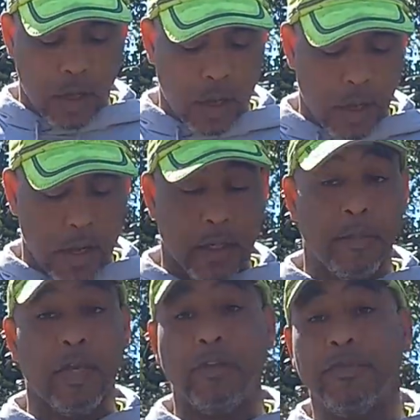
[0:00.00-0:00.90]
Uh,
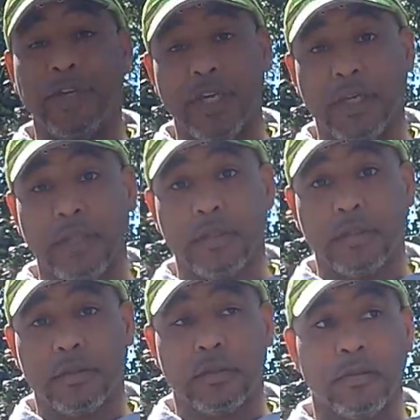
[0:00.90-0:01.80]
that mean you forget,
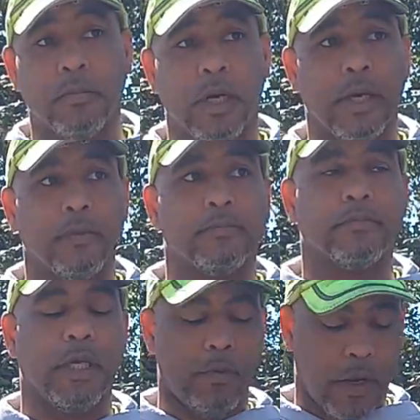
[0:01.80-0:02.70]
but
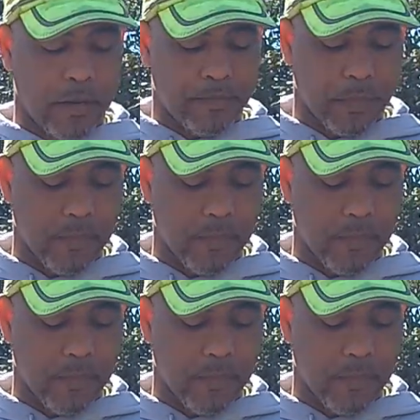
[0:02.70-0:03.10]
anyway,